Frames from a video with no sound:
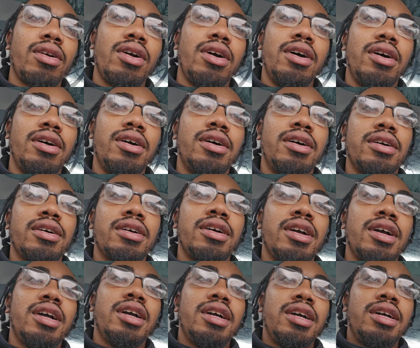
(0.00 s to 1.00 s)
Uh,
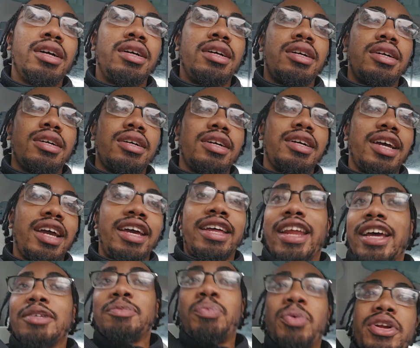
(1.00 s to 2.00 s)
and
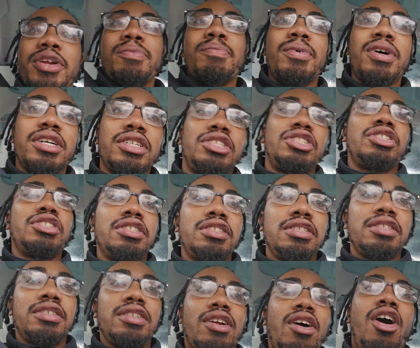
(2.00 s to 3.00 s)
that's pretty much
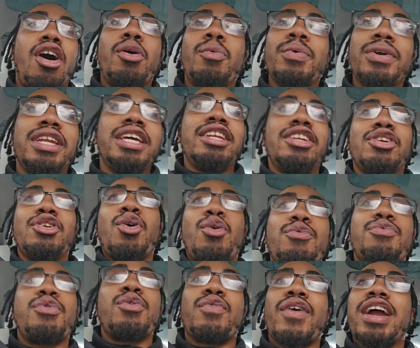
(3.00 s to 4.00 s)
all we need to know
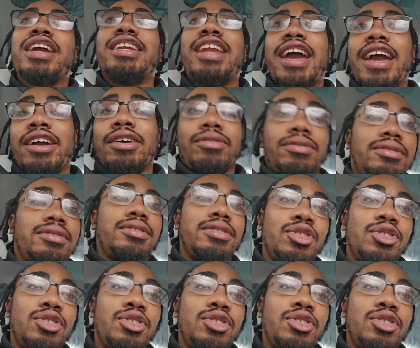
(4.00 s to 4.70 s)
for right now.